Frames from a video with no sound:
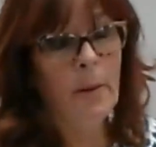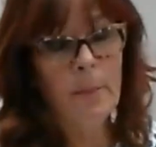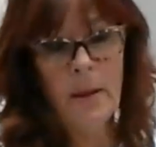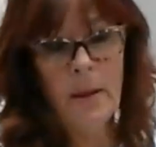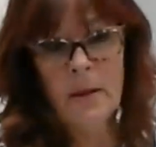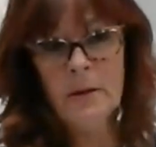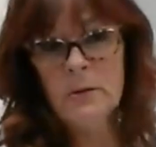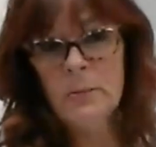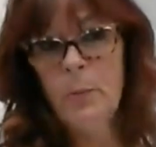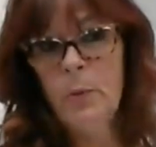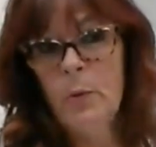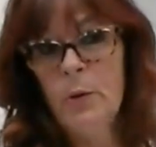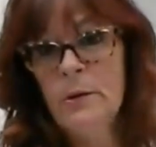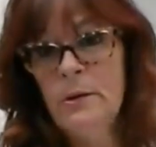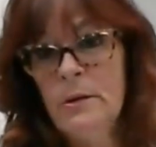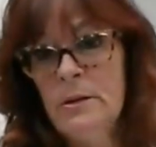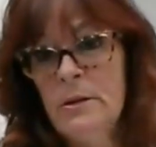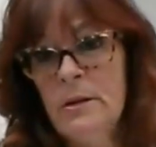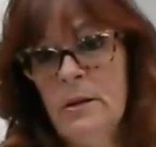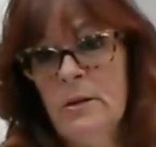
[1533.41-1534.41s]
makes poor
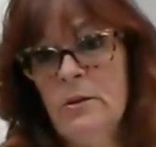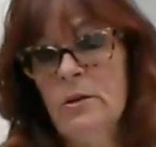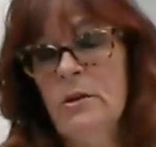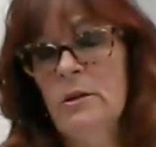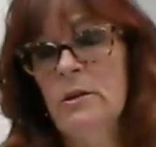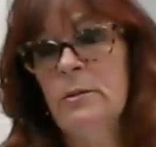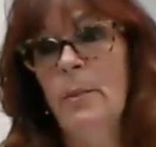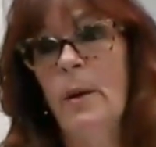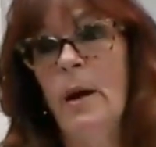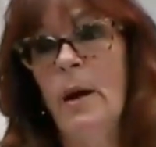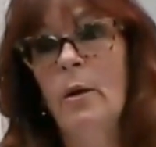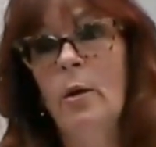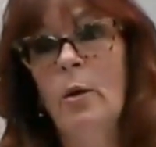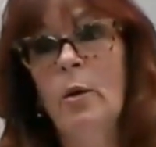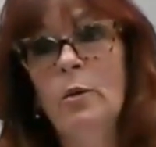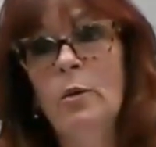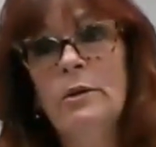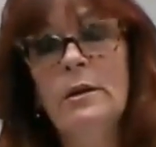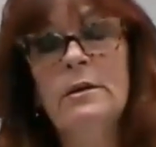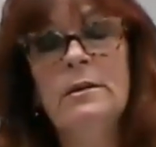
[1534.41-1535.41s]
decisions. My
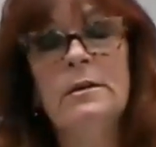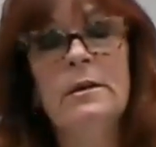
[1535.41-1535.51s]
oldest